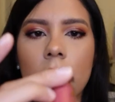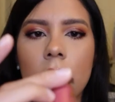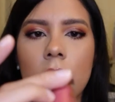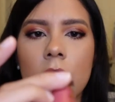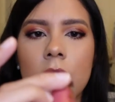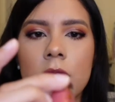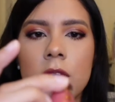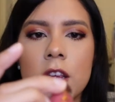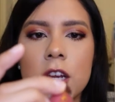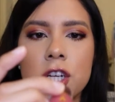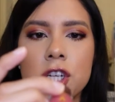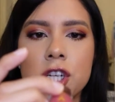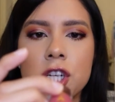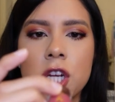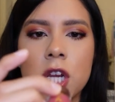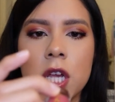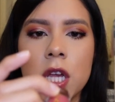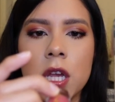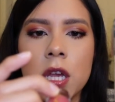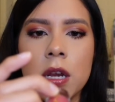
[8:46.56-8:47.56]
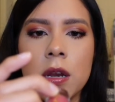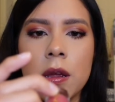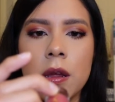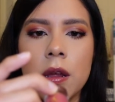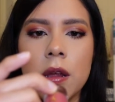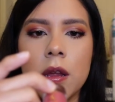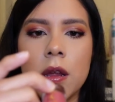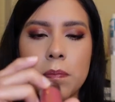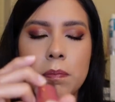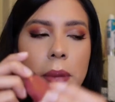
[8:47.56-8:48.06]
in the shade
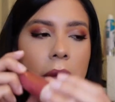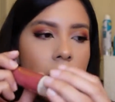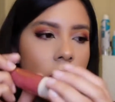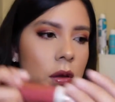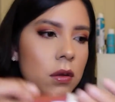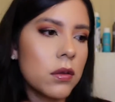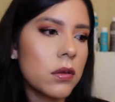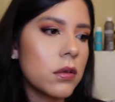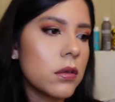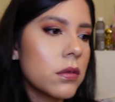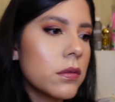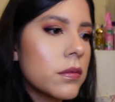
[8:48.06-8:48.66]
Bangle.